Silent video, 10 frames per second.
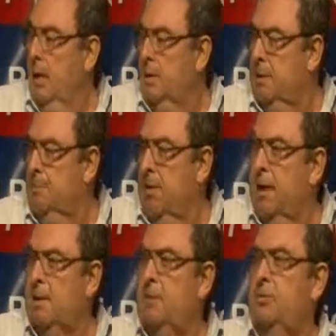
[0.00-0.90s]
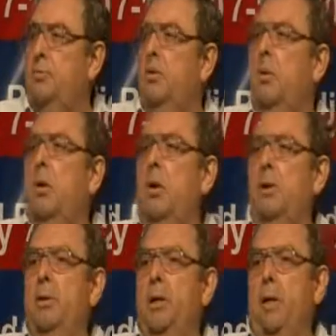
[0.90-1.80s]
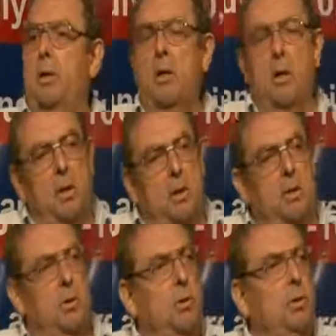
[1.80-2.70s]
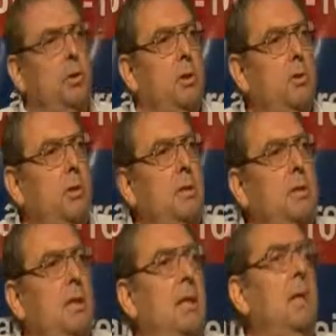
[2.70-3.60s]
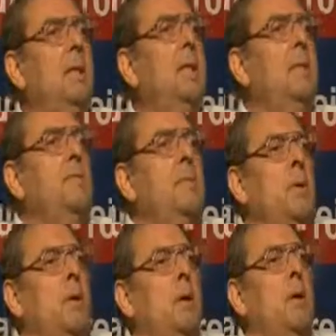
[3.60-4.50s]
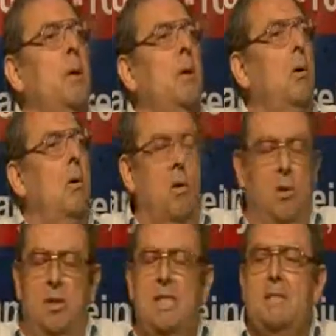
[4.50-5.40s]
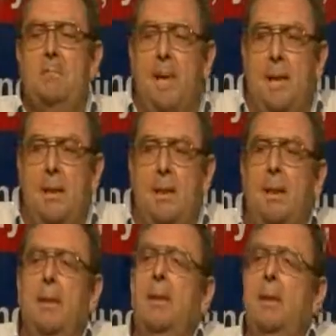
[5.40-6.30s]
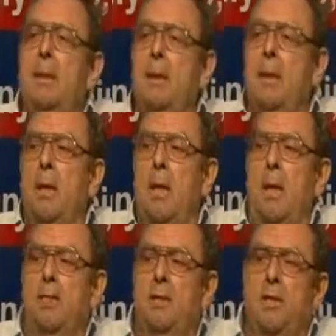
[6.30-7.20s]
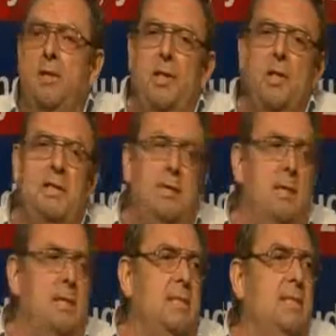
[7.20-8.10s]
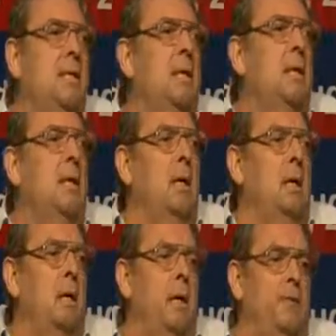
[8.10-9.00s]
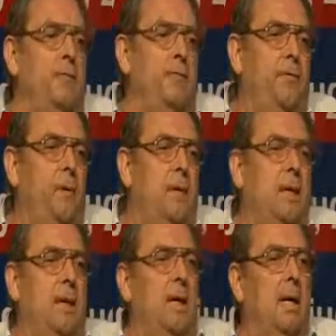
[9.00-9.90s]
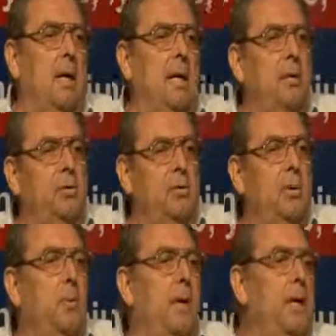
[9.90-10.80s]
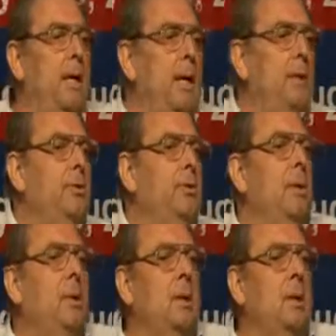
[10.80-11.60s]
It's based on the continuity or, or on the spell of the thesis of Hannah Arendt on the one hand,